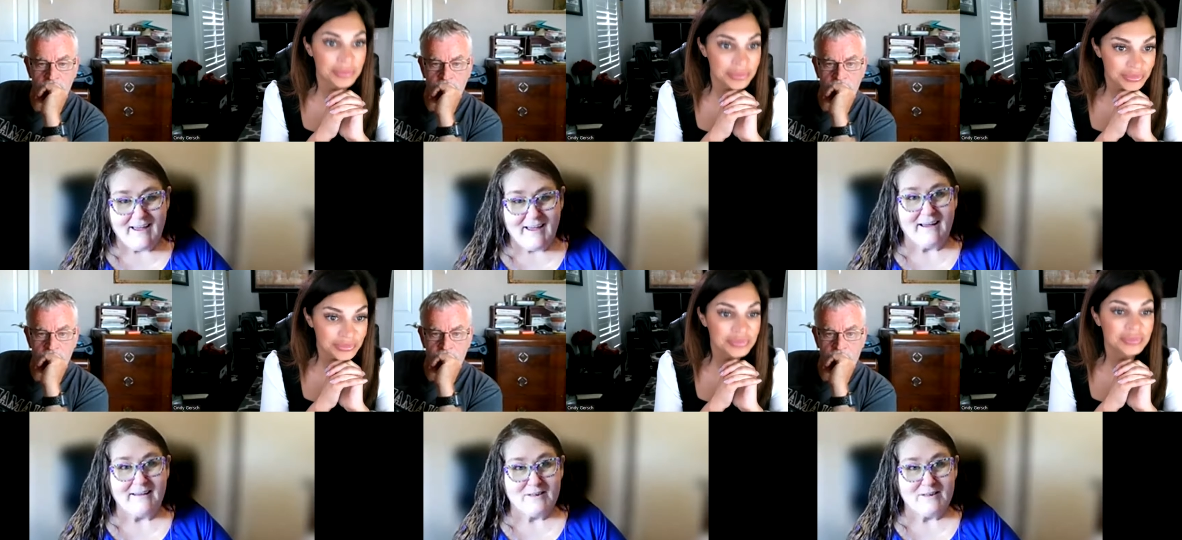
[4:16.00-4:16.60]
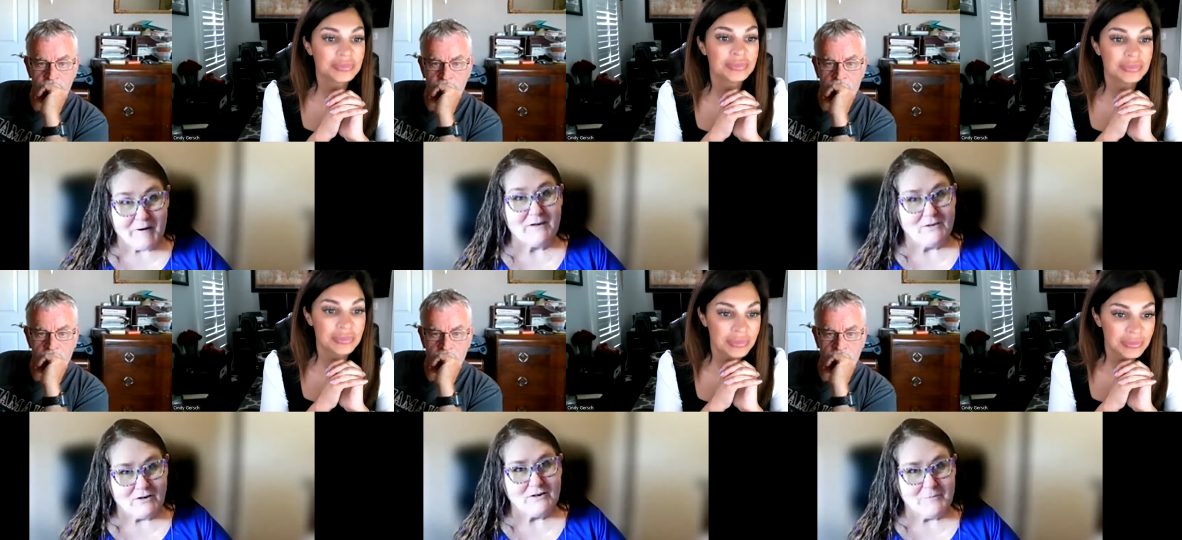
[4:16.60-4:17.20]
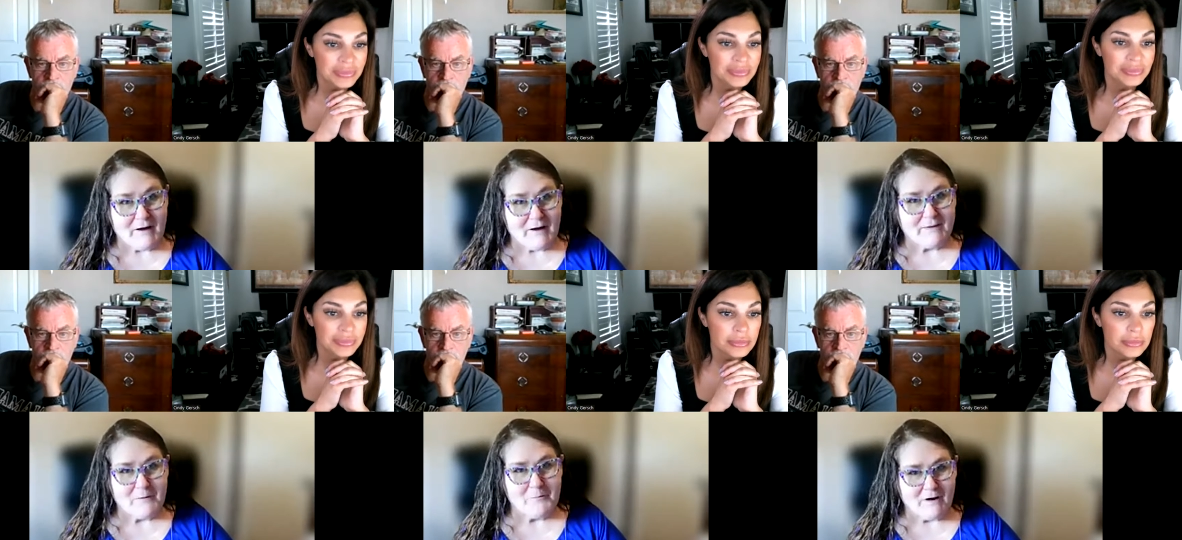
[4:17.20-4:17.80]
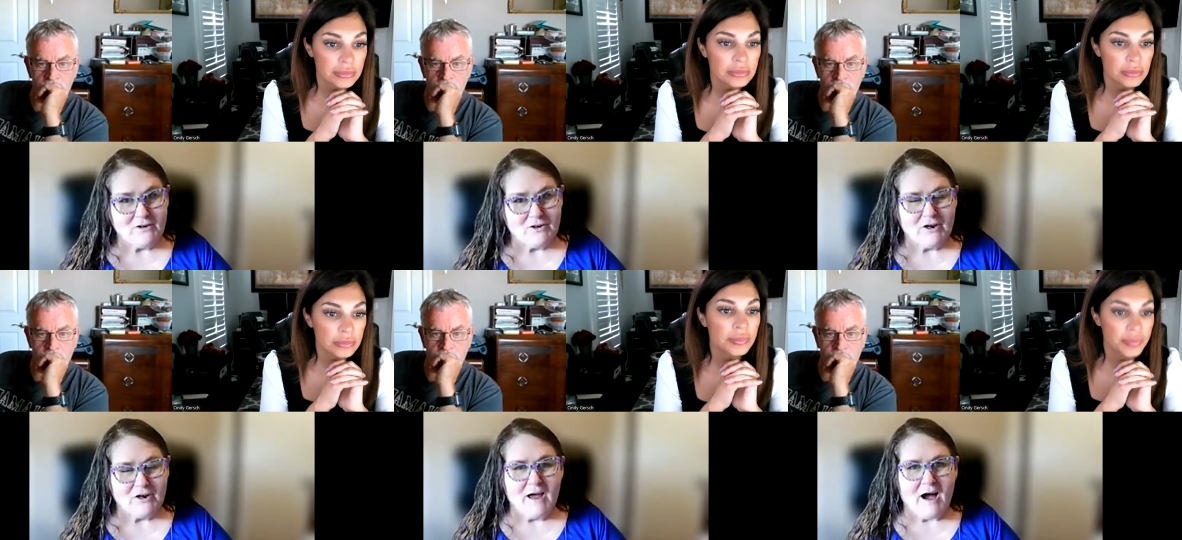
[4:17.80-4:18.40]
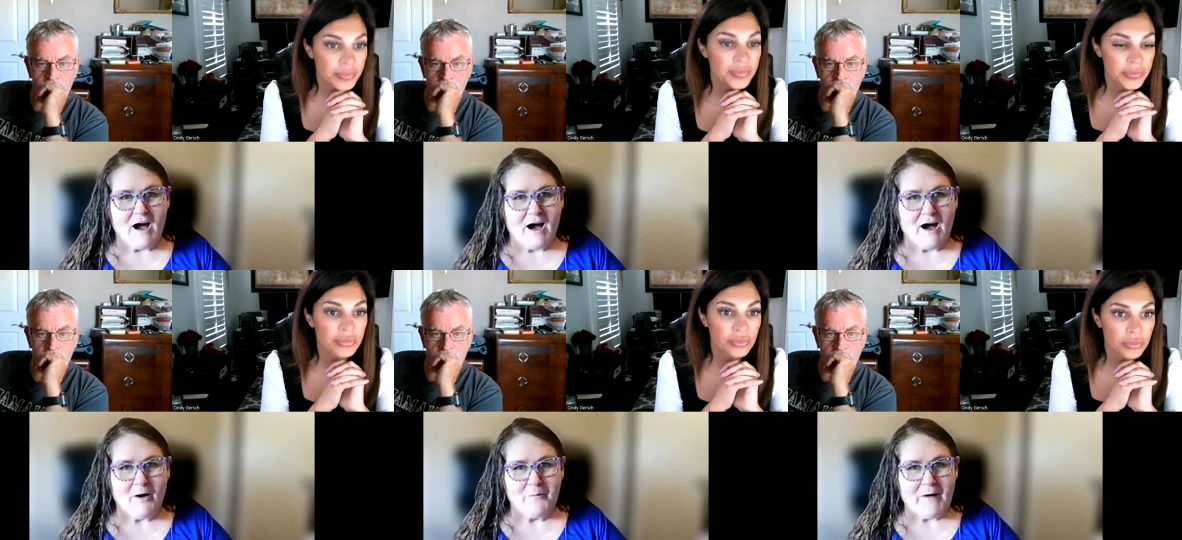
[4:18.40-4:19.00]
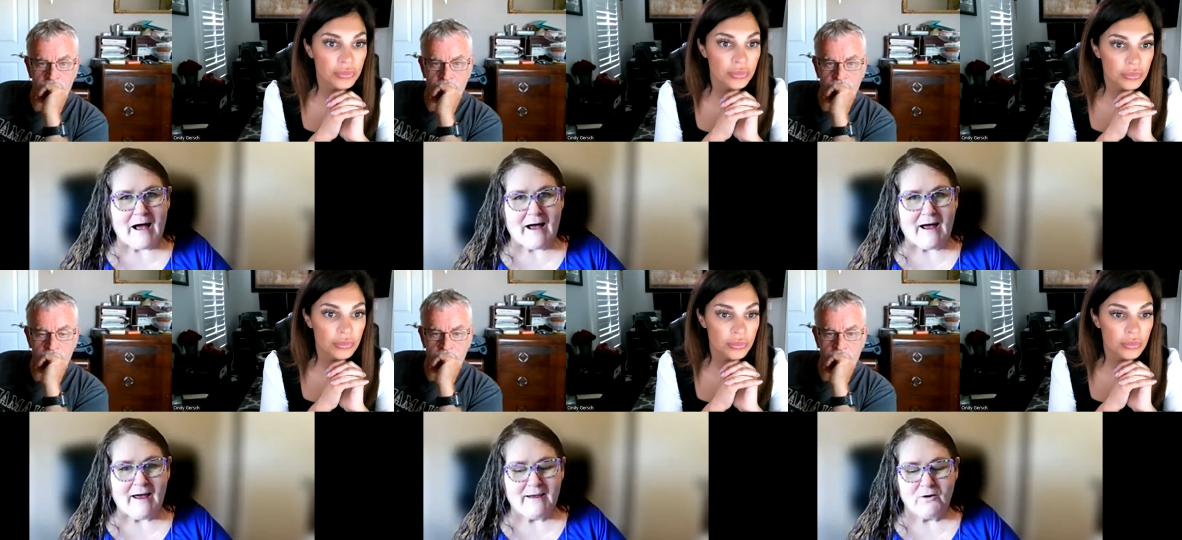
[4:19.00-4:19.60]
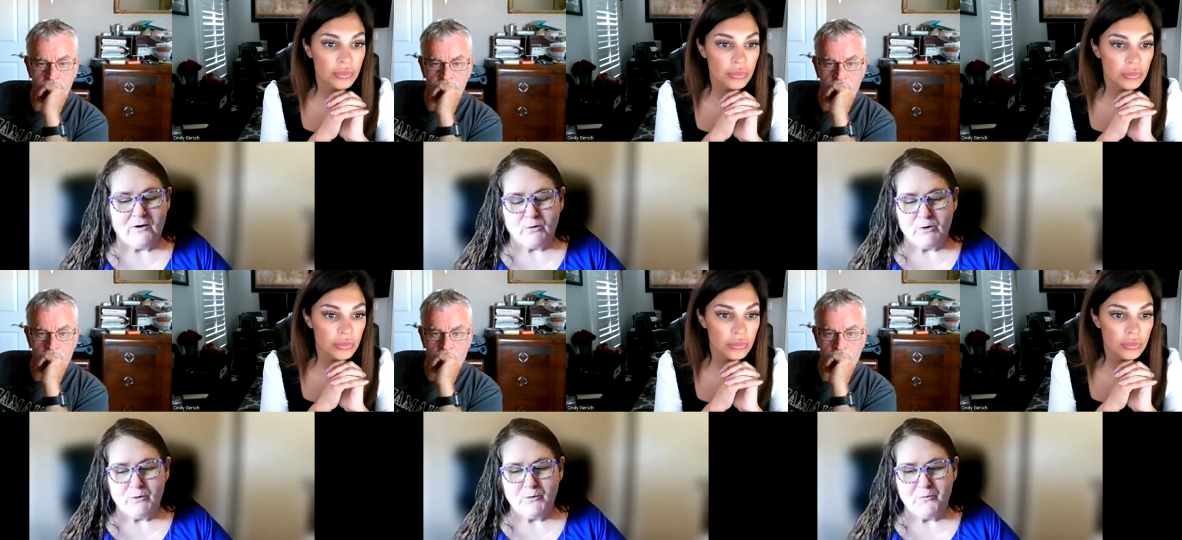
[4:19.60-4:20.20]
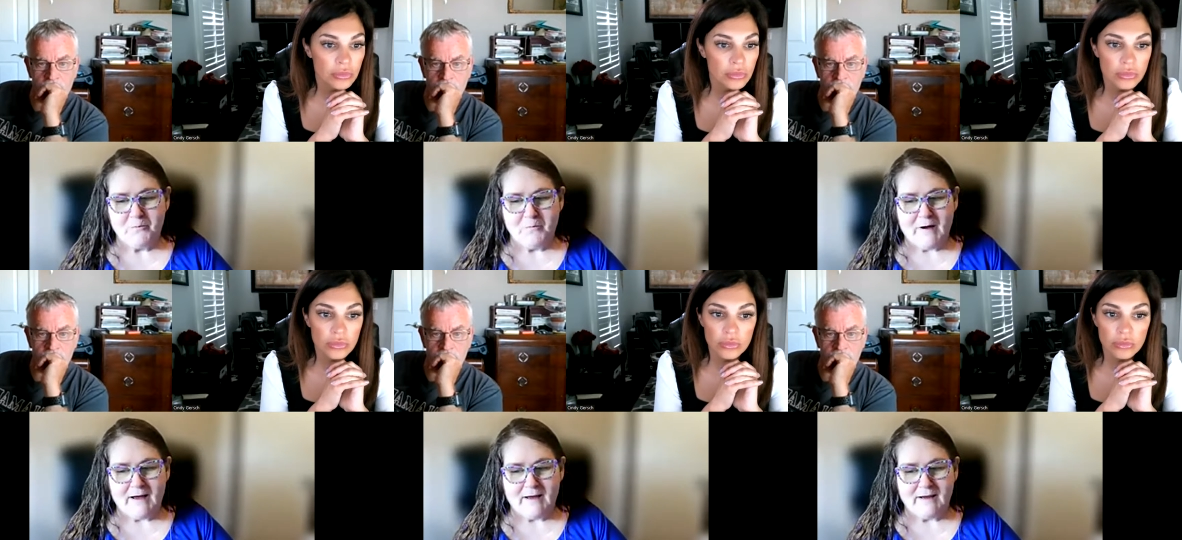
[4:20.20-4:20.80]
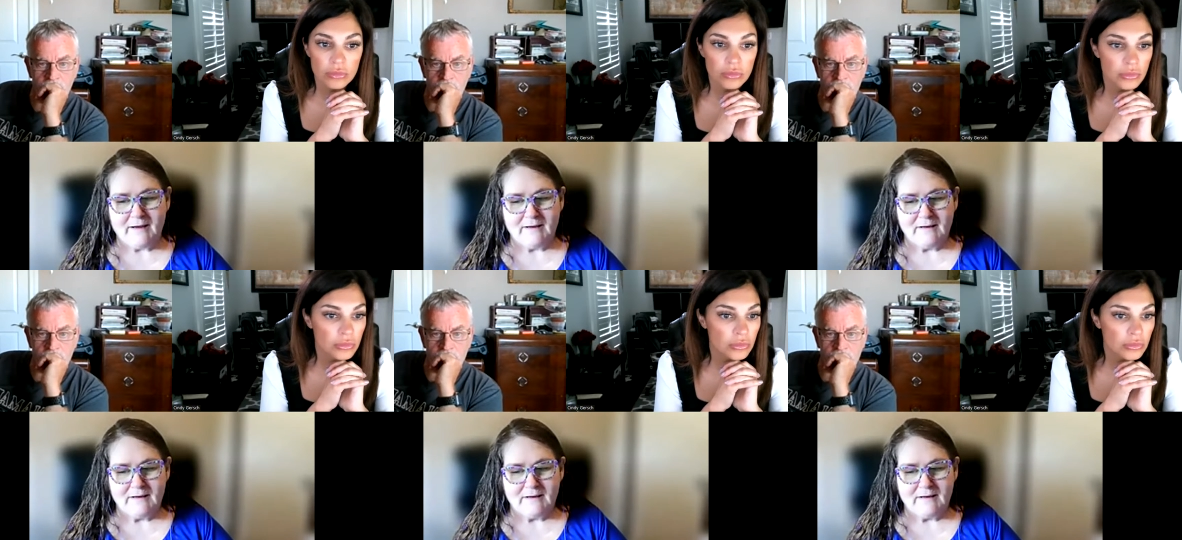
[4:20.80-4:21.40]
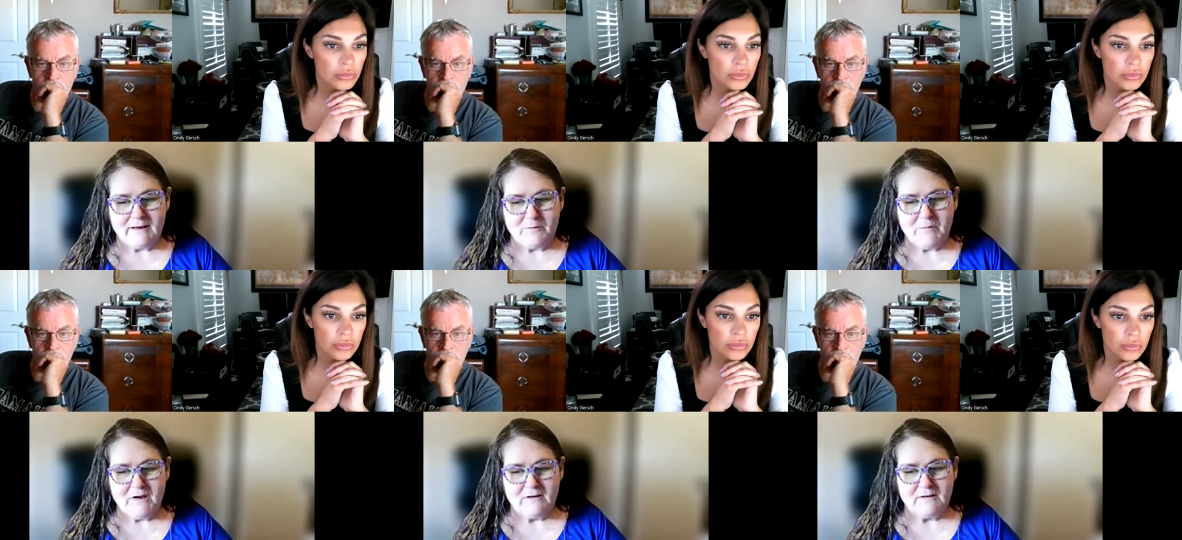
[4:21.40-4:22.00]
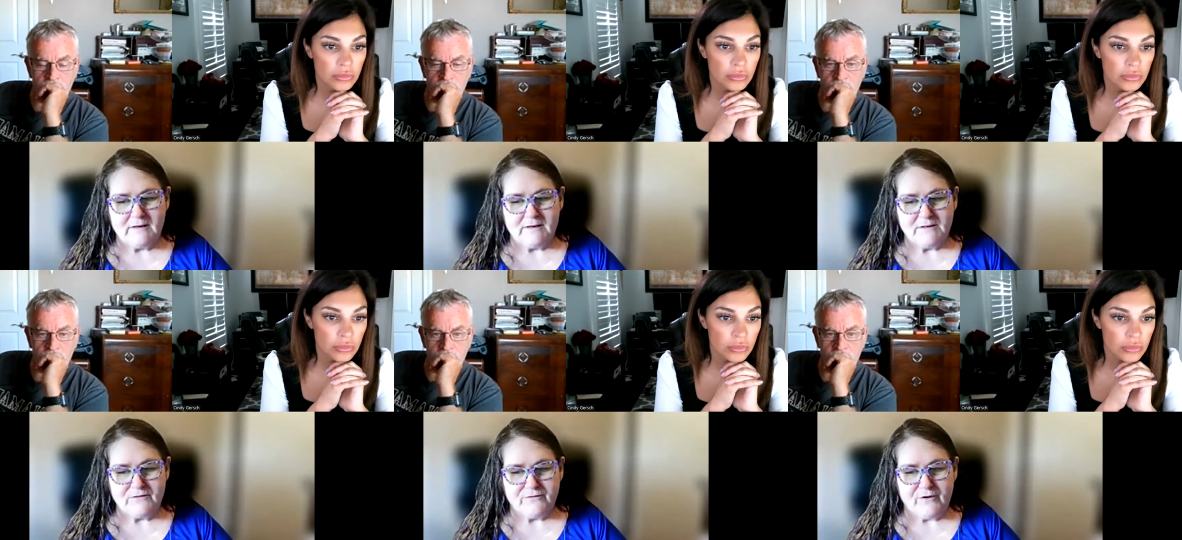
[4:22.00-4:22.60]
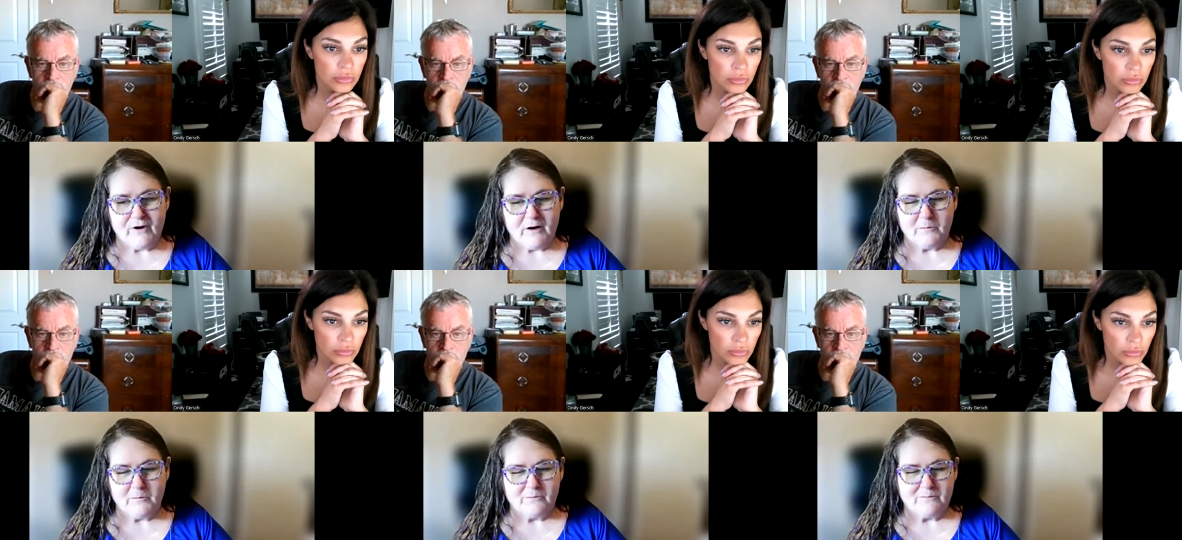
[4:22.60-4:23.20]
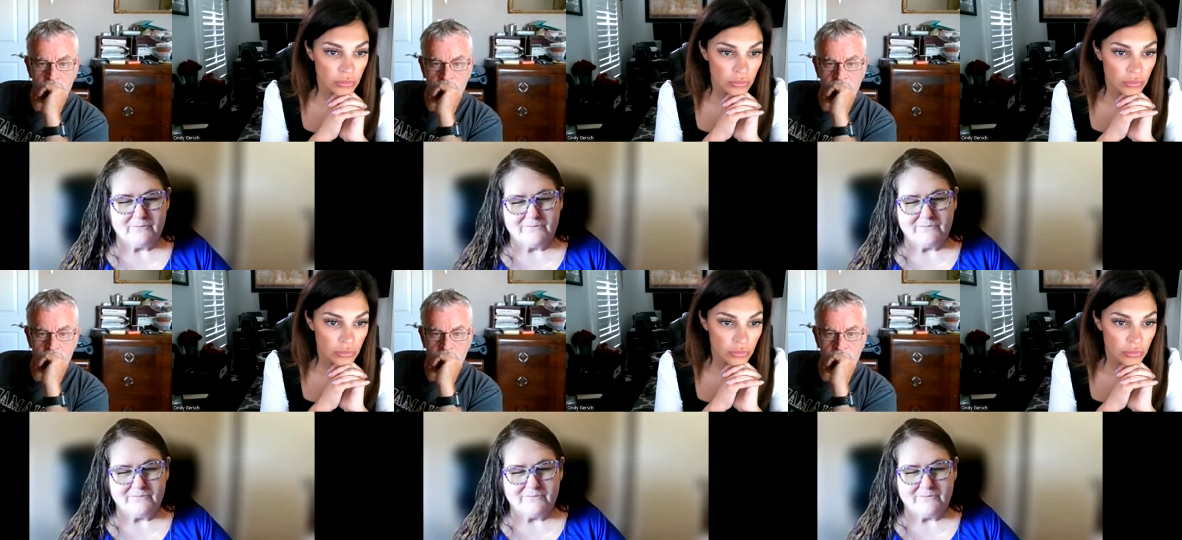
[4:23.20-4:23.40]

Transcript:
Speaker 1: and spent just about that much. Um, I grew my email list from